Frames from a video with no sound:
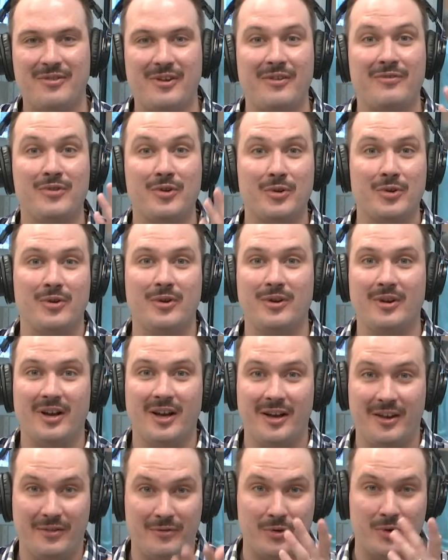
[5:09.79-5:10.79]
If you're
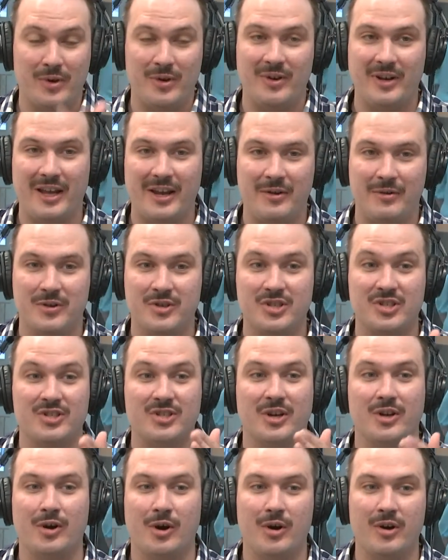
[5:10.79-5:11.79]
uh, if you're here in Anchorage, it's
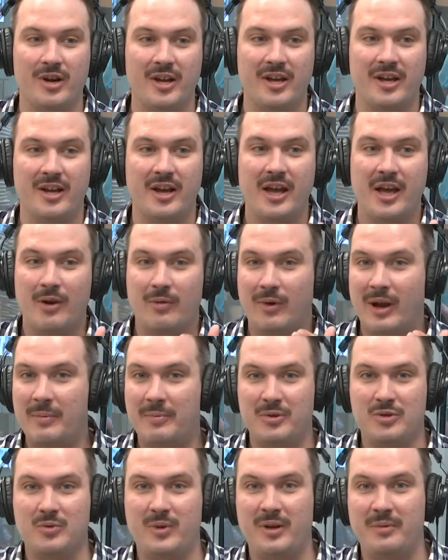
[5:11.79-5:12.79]
on Arctic, right
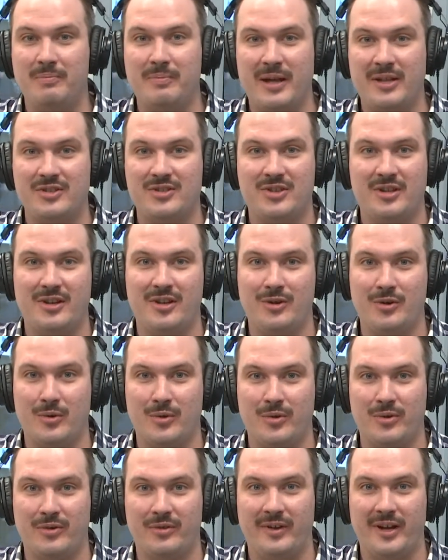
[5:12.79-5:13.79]
between Benson and
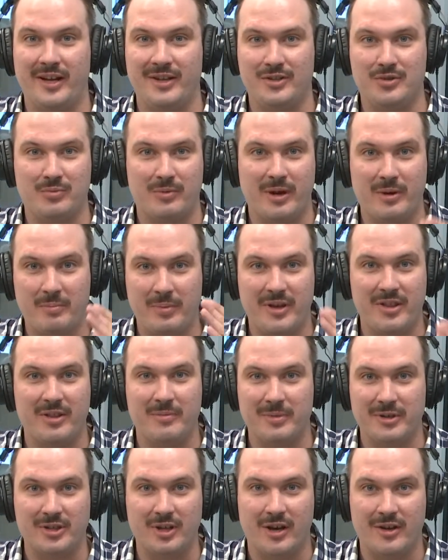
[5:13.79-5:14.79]
Northern Lights, right by the
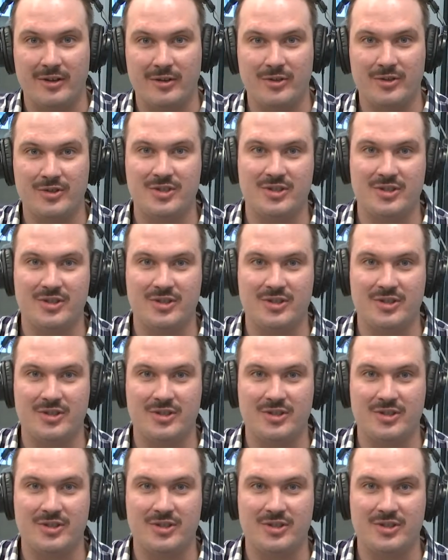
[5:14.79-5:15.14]
McDonald's.